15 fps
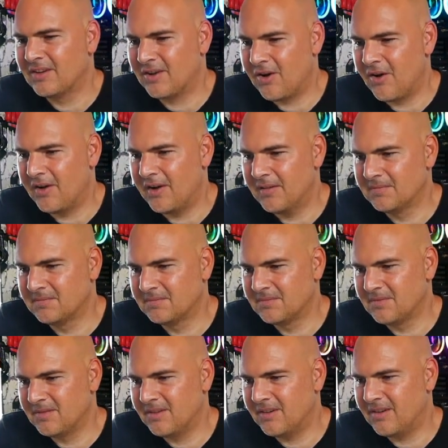Got you.
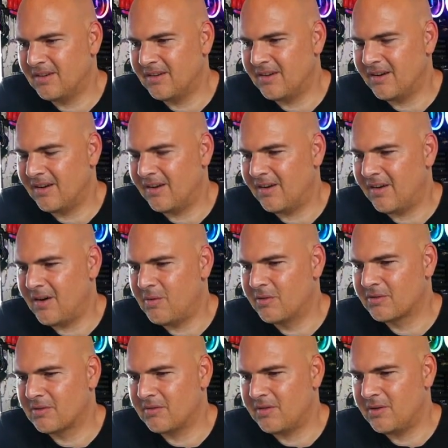I was
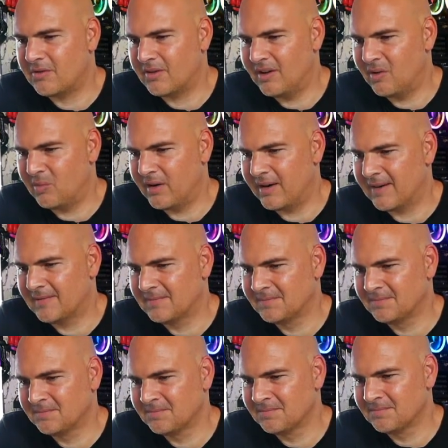confused a little bit there.
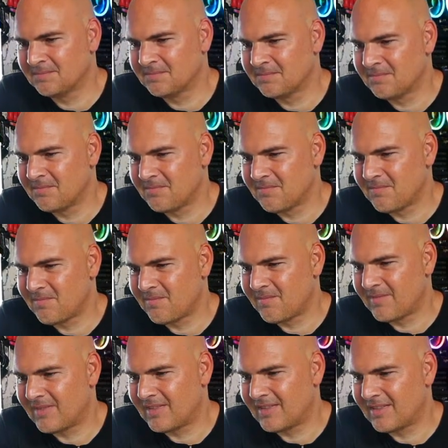It's
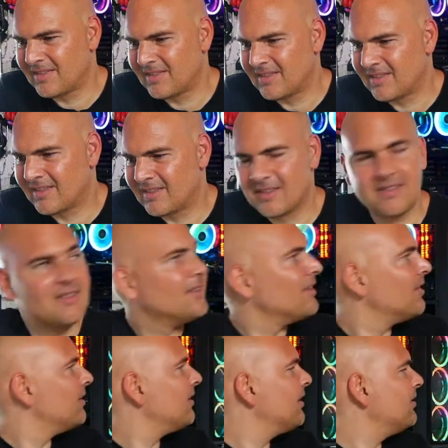done.
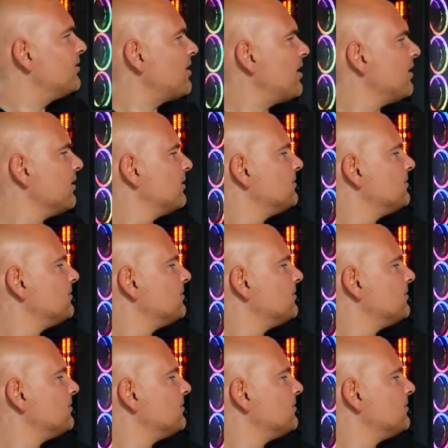It's done.